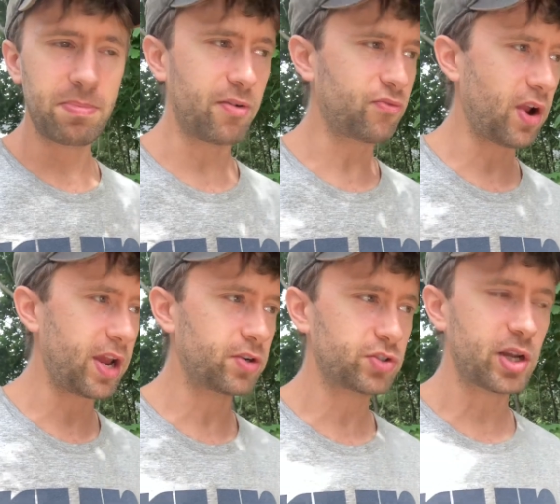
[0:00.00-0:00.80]
be
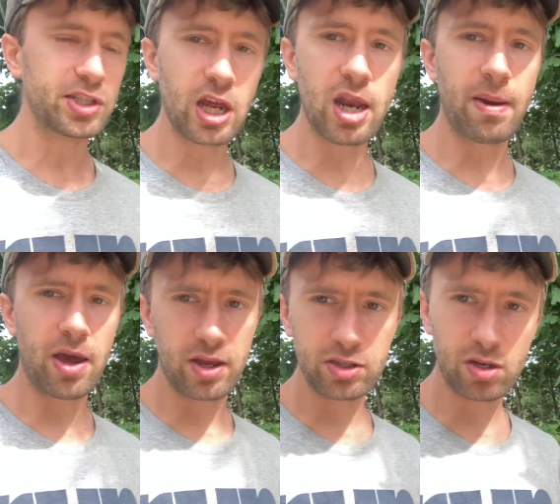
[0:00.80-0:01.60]
afraid or stressed out
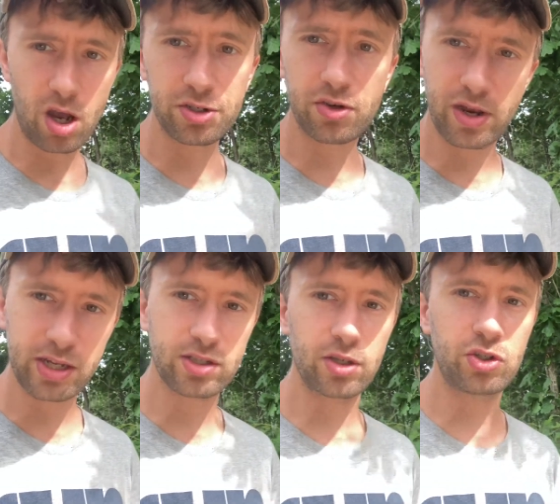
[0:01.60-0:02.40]
about it. It's a call to
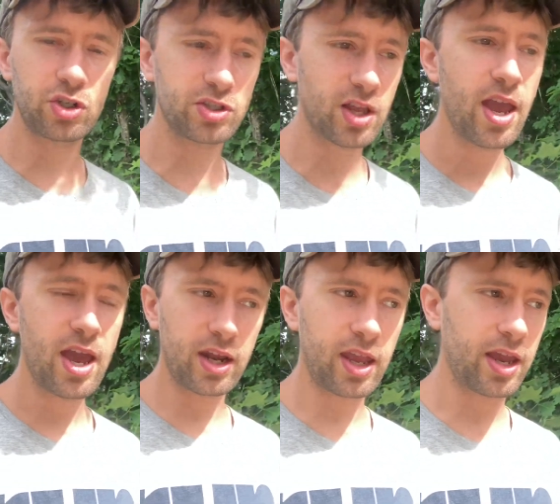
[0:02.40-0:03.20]
create solutions.
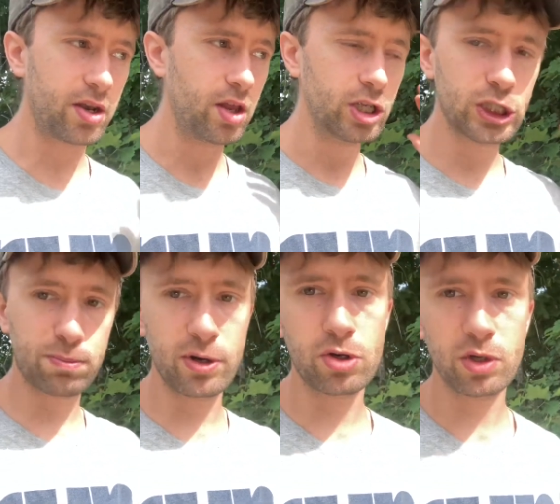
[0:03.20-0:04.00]
And again,
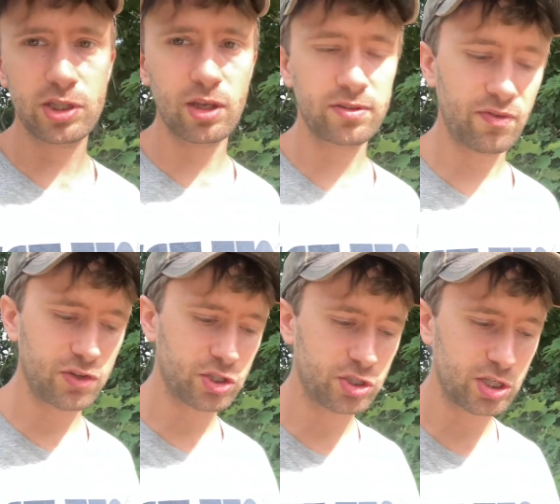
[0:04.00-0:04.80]
sprint towards
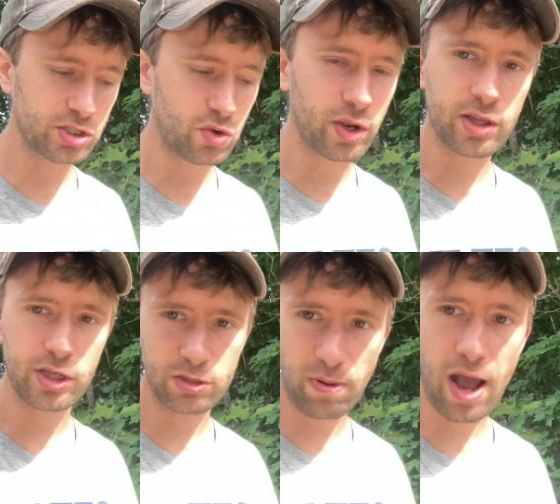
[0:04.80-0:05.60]
self-sufficiency as quickly
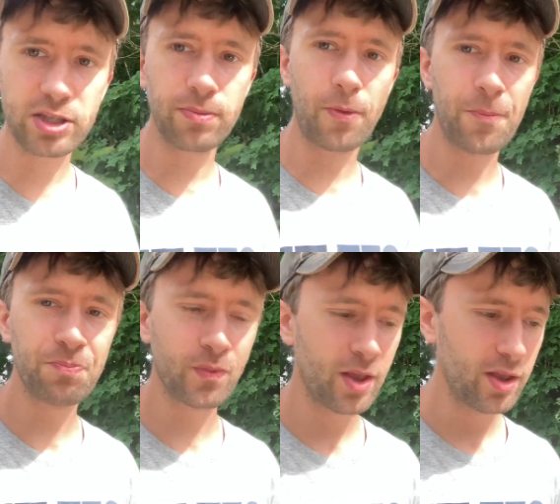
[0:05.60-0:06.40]
as possible.
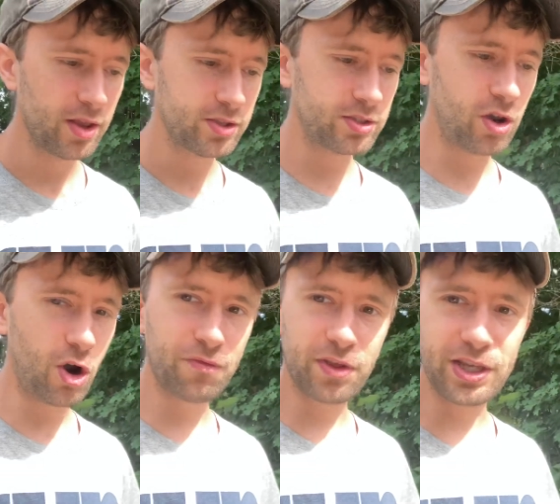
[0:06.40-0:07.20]
So
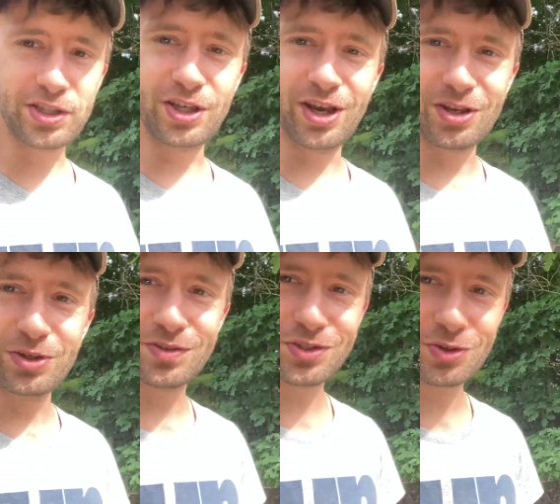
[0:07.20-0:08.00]
hopefully that's a, a
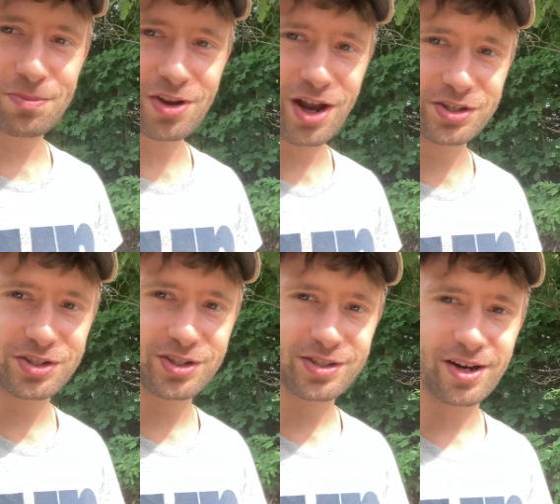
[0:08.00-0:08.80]
useful stream of
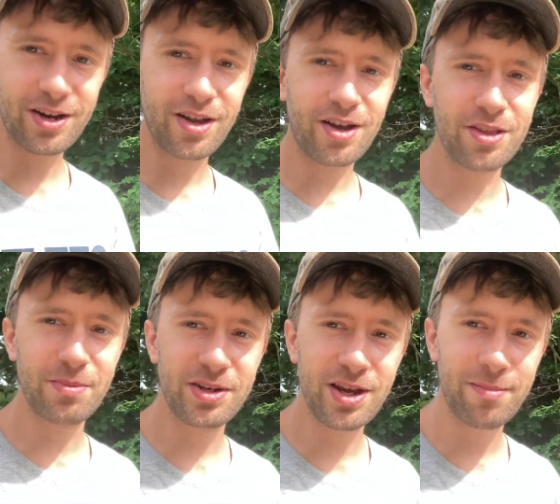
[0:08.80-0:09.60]
consciousness there, y'all. In the
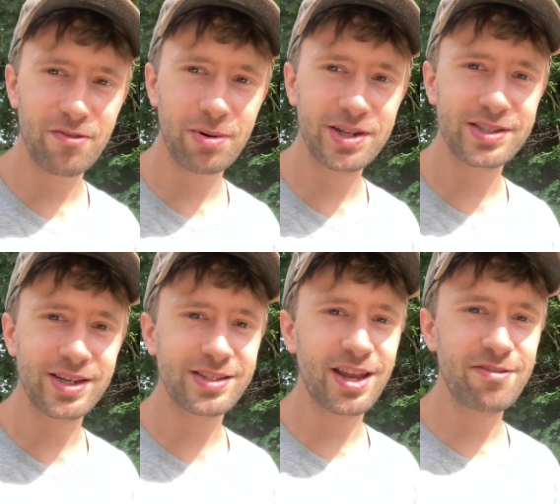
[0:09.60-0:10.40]
meantime, everybody
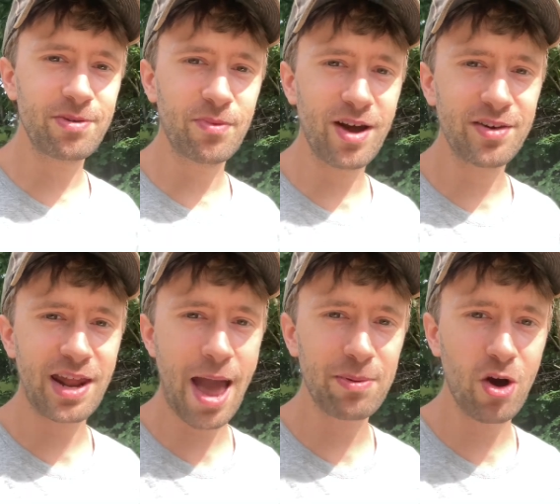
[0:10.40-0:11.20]
stay safe, be well, and
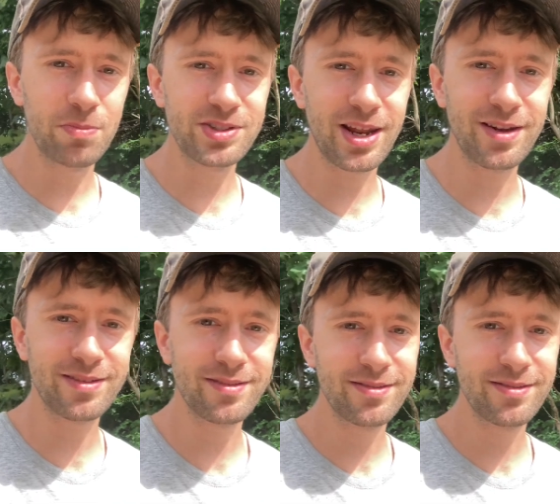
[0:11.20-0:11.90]
happy homesteading.